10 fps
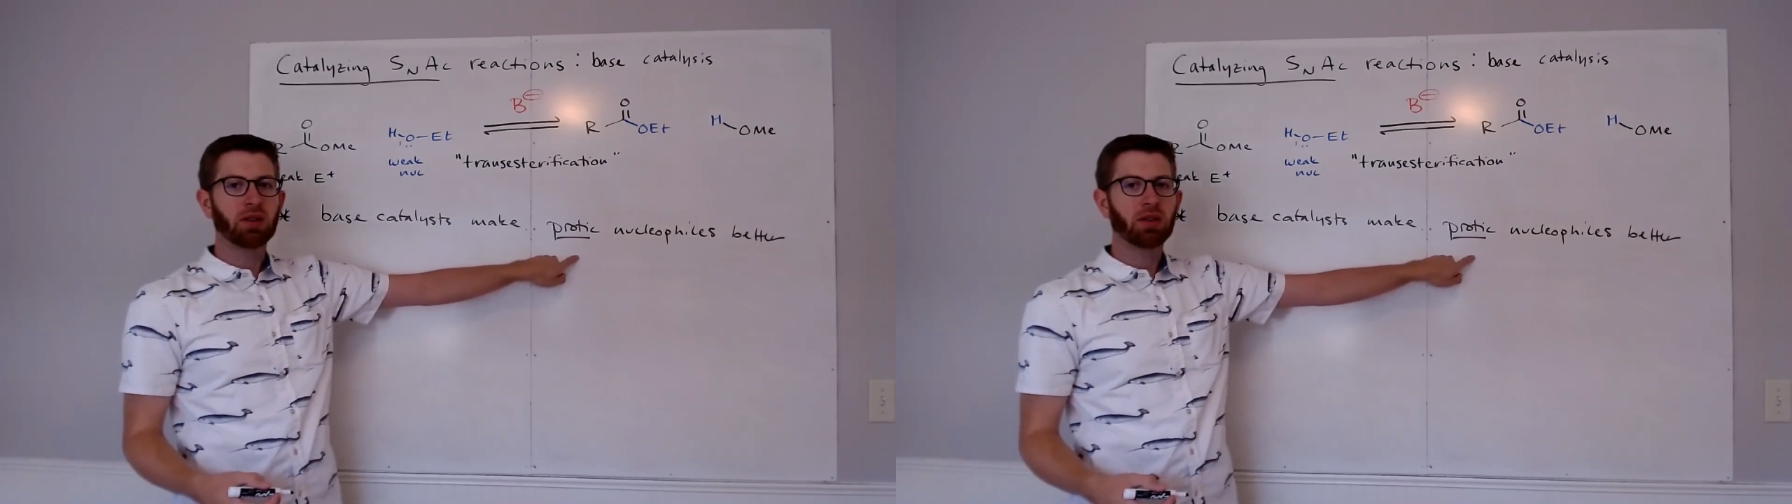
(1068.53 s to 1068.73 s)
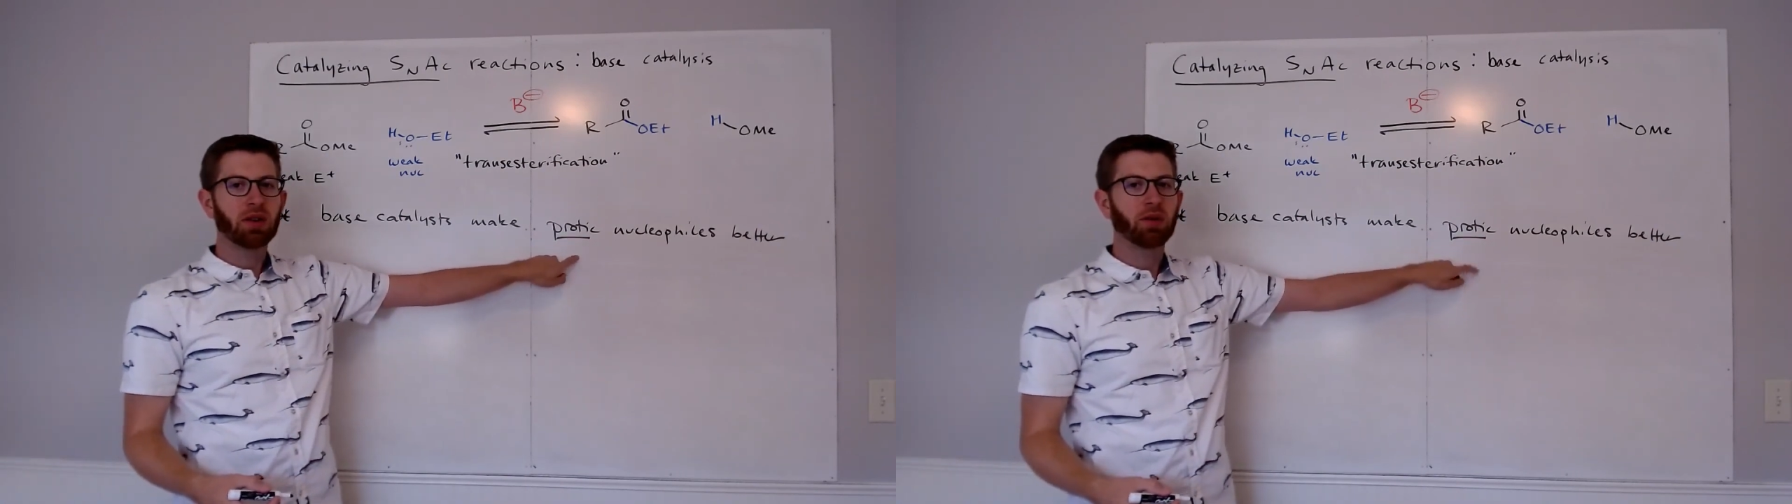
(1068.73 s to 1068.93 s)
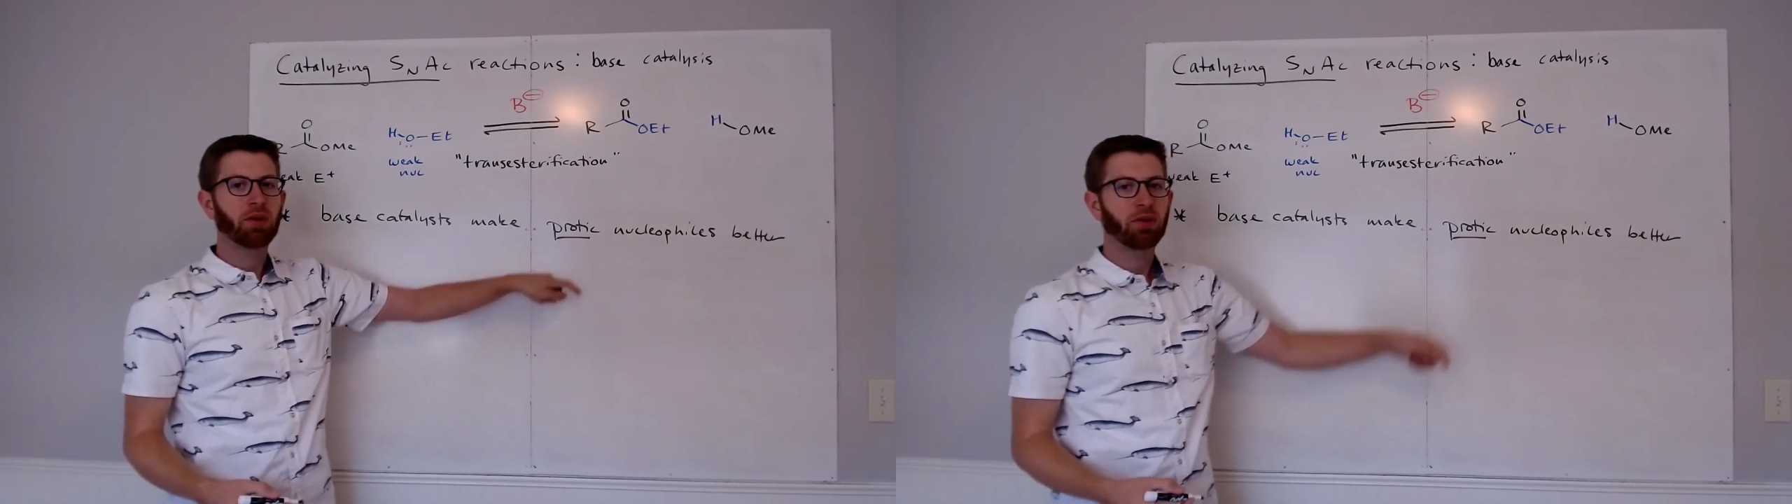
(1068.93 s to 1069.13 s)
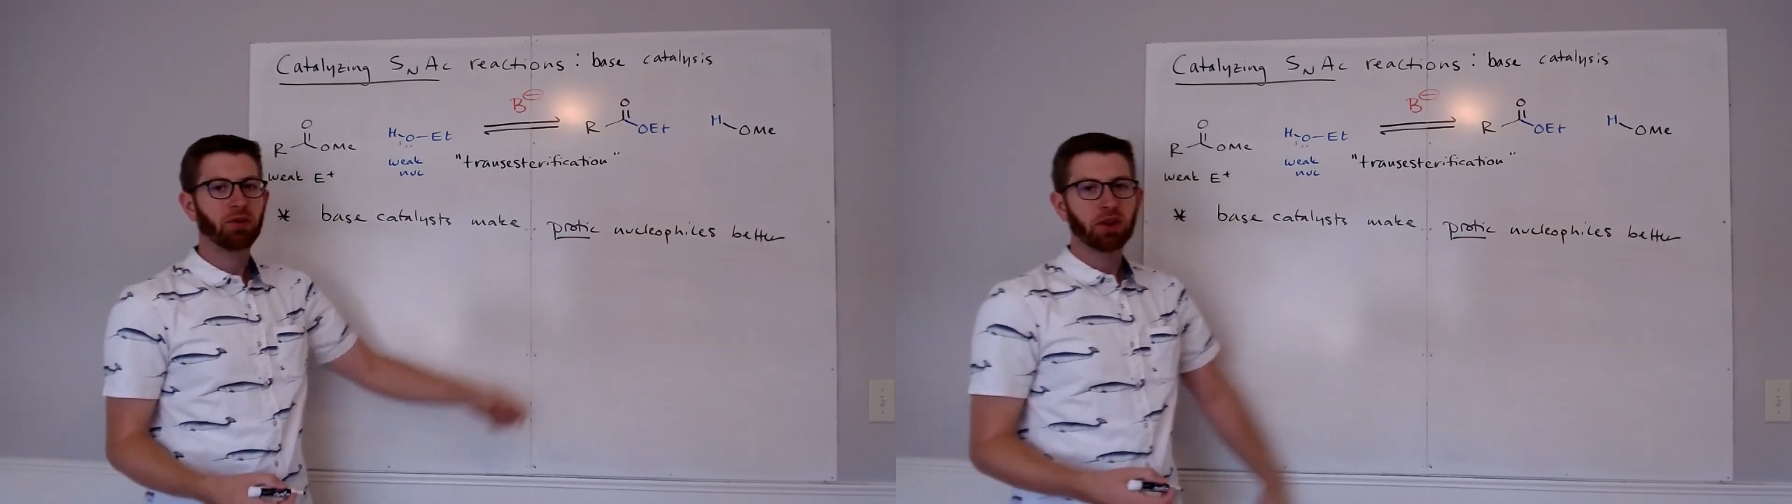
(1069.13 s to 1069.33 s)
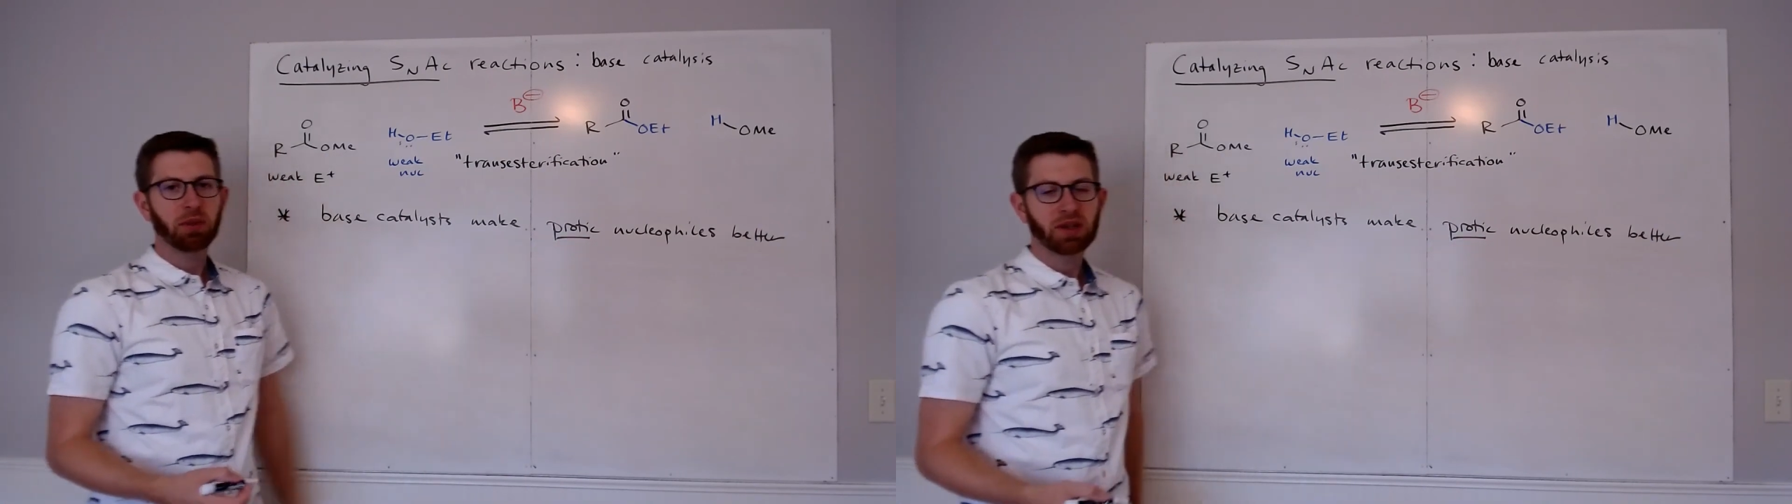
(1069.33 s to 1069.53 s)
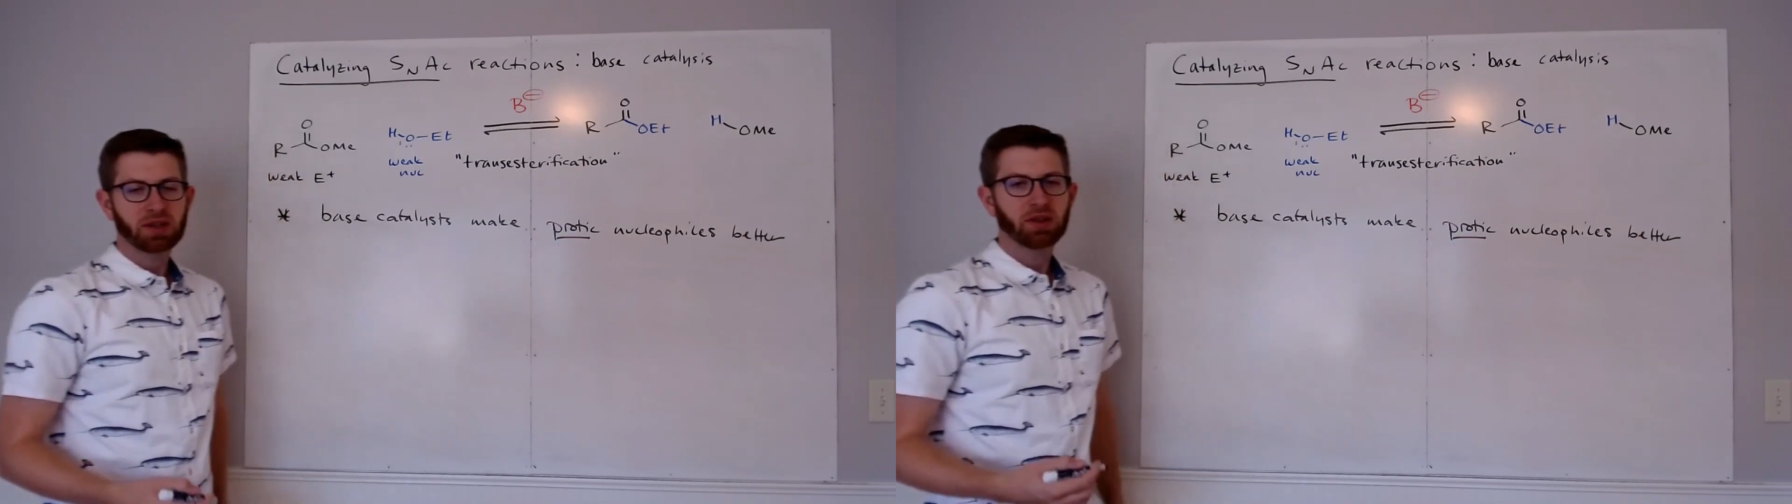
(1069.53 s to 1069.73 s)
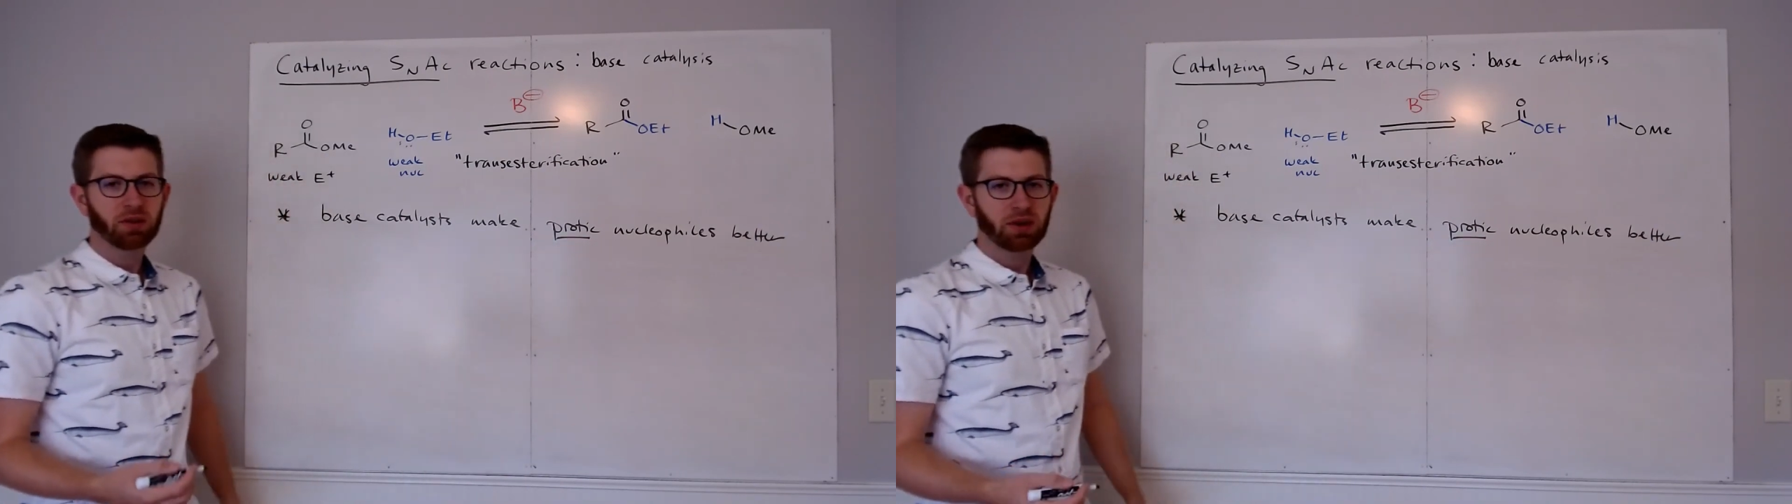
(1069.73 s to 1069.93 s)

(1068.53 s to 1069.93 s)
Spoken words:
in order for the base to do what it